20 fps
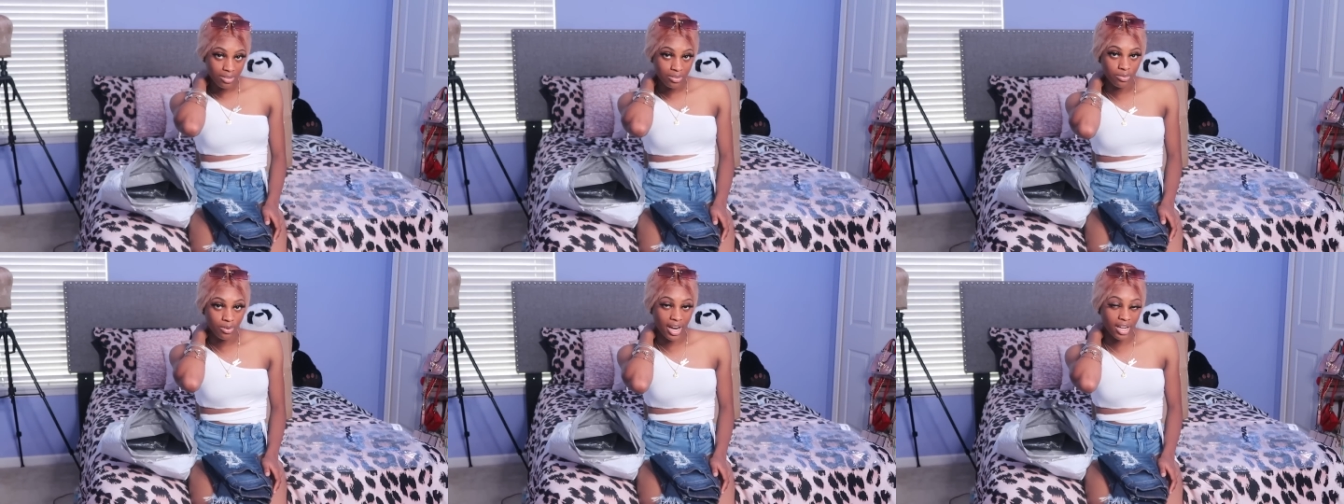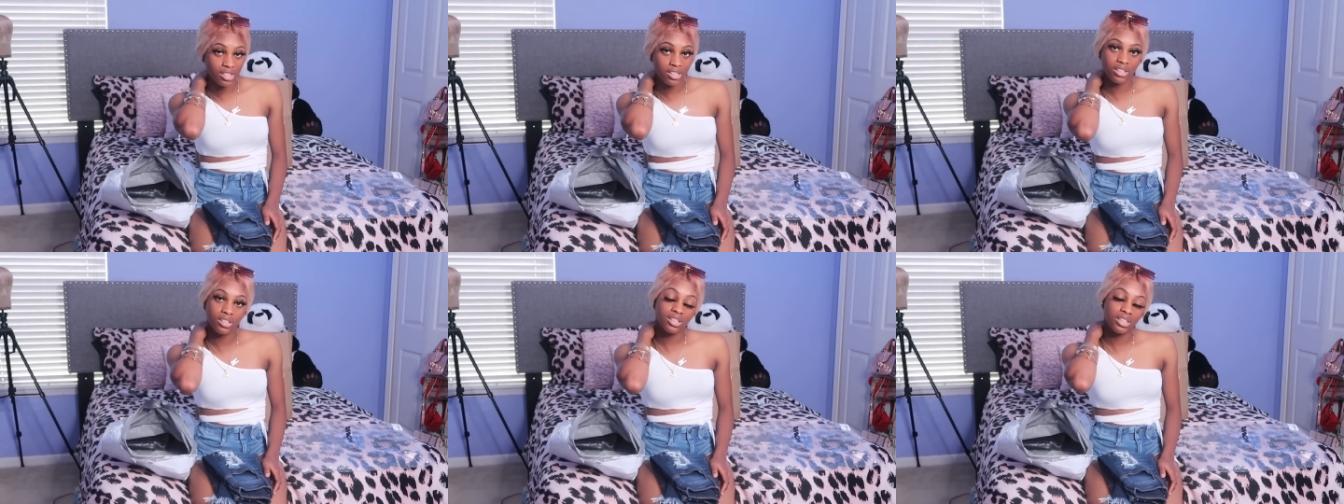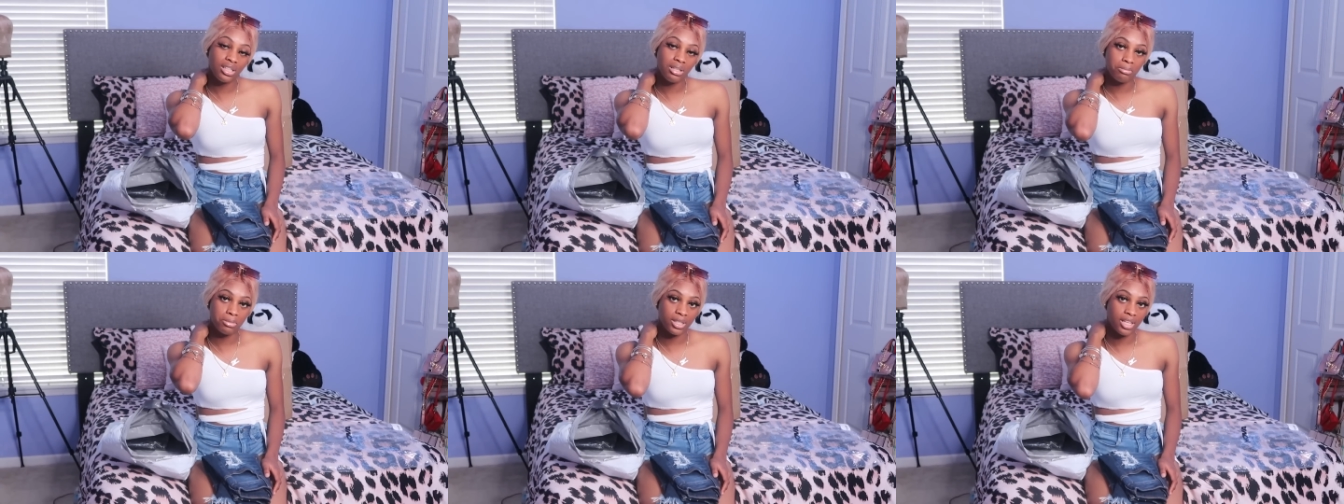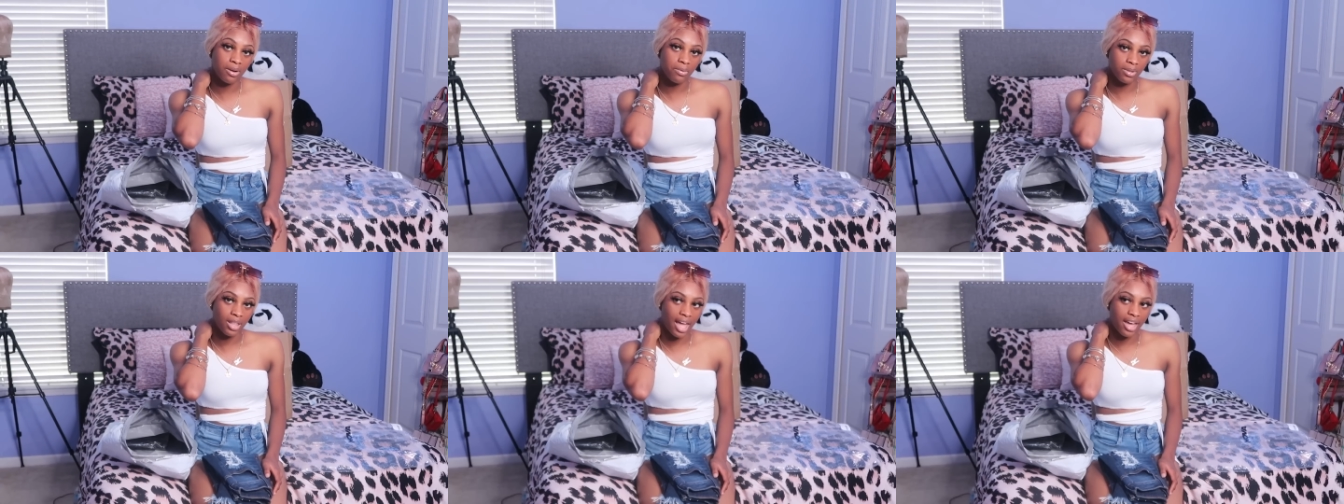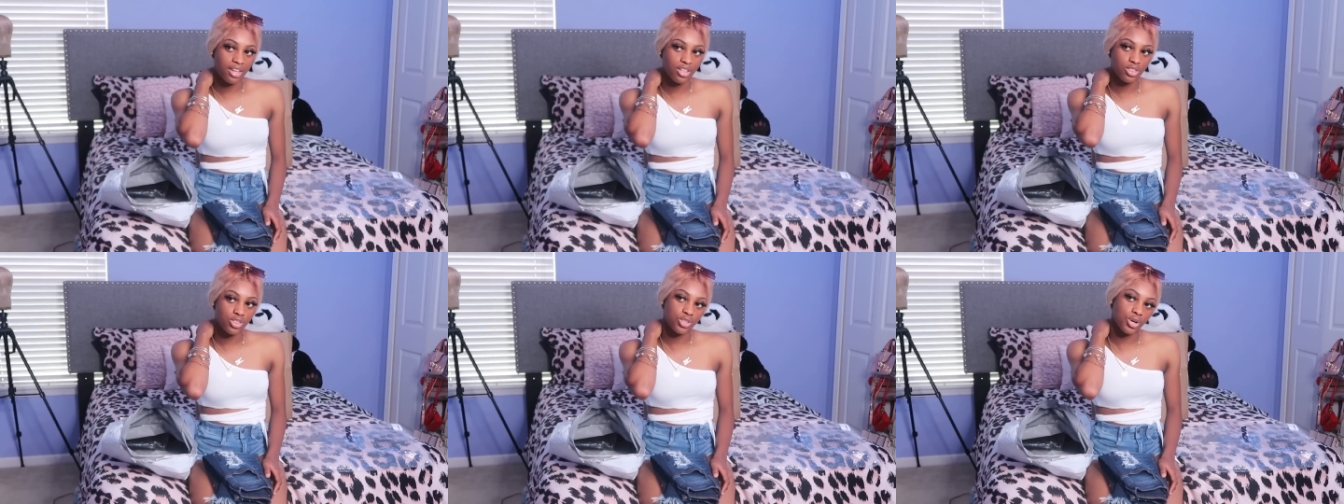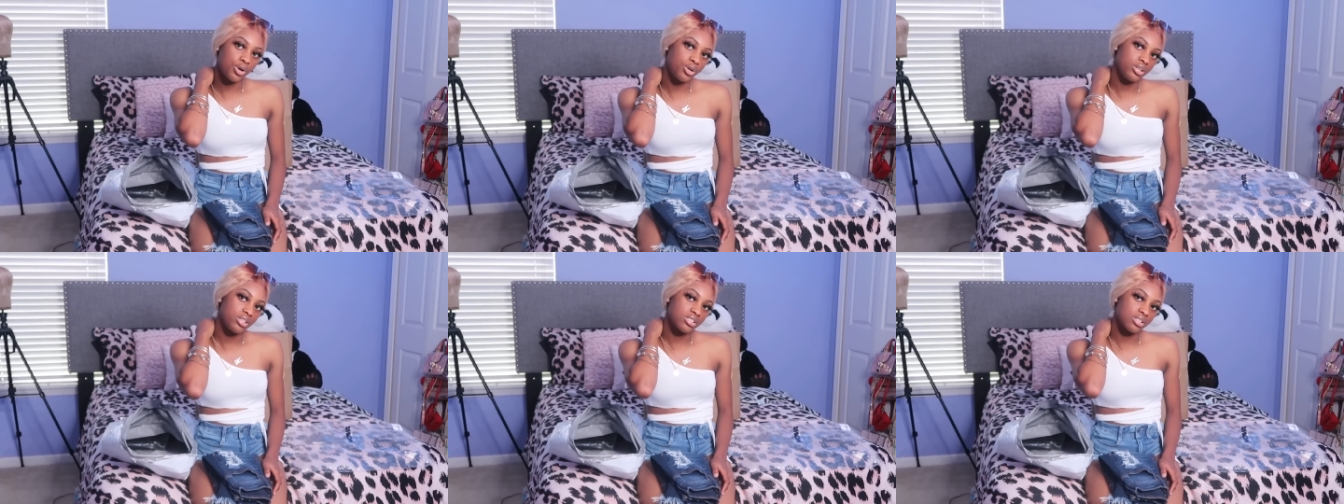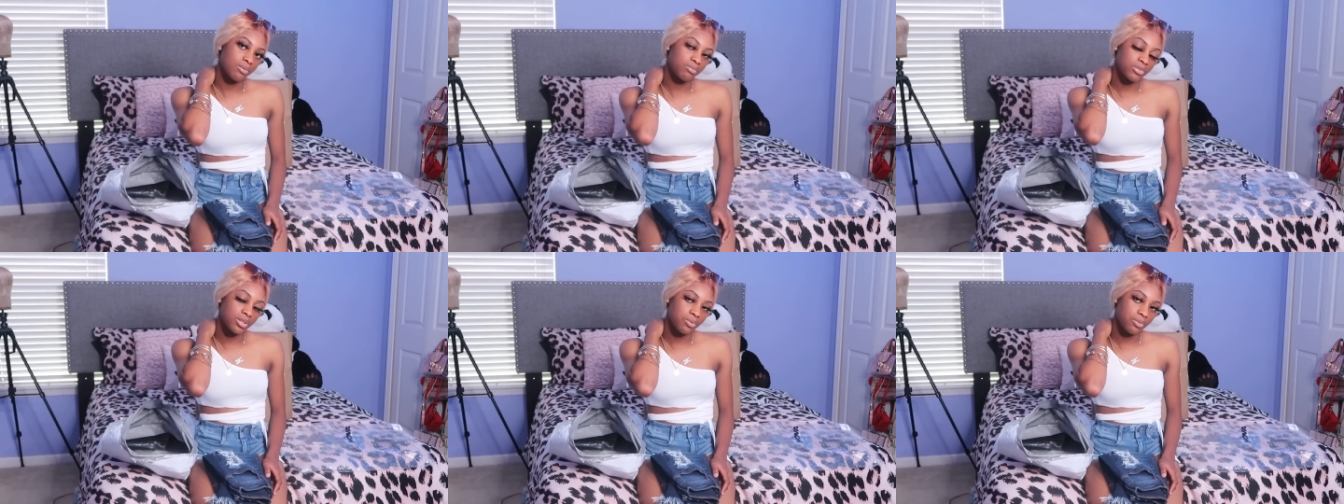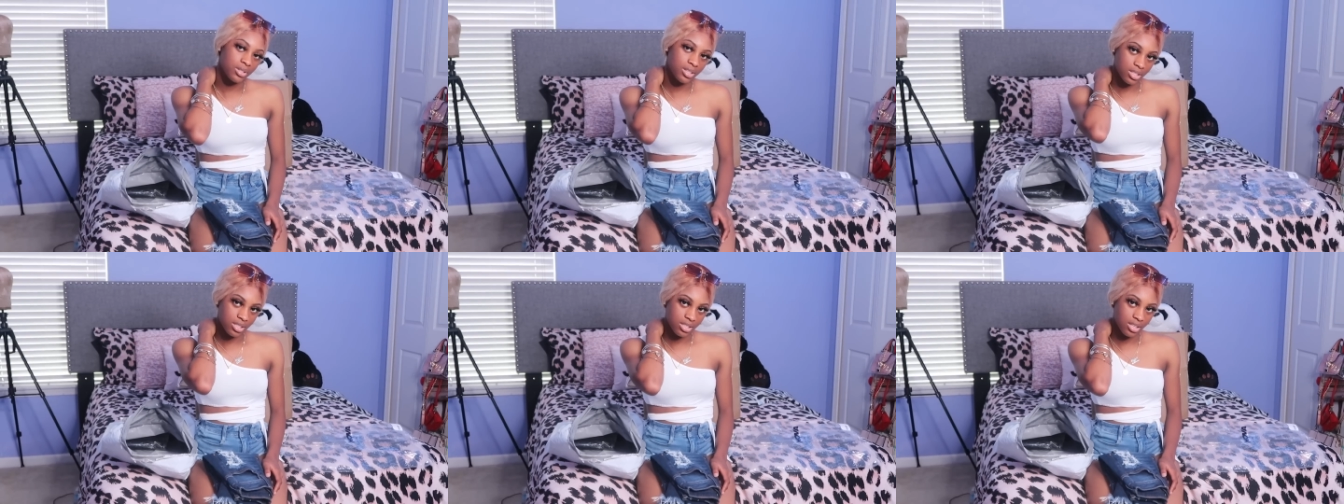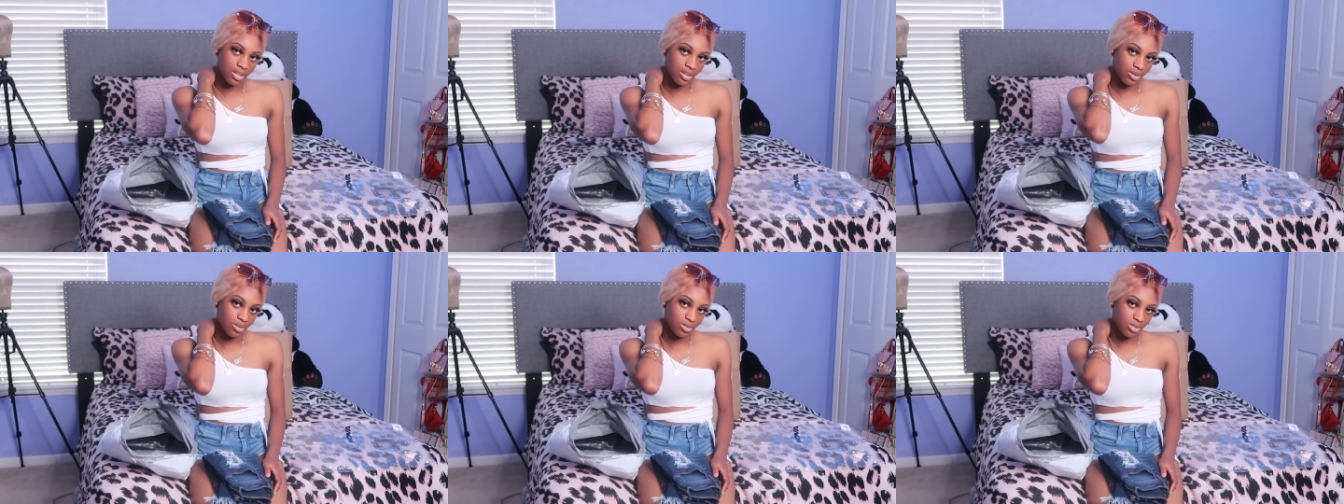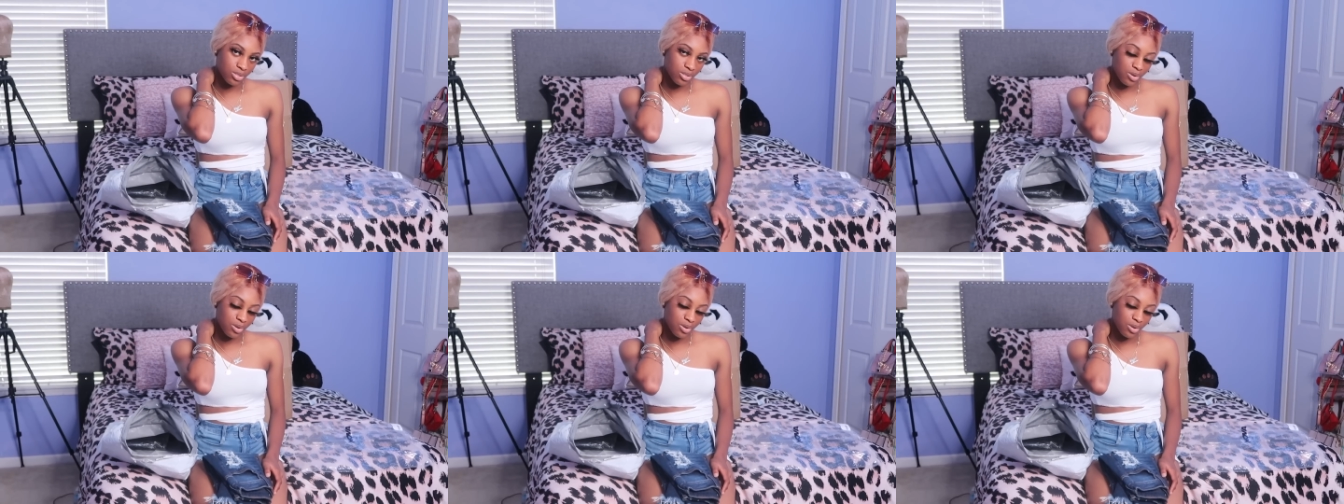regularly, but they were like 30 something with the sales.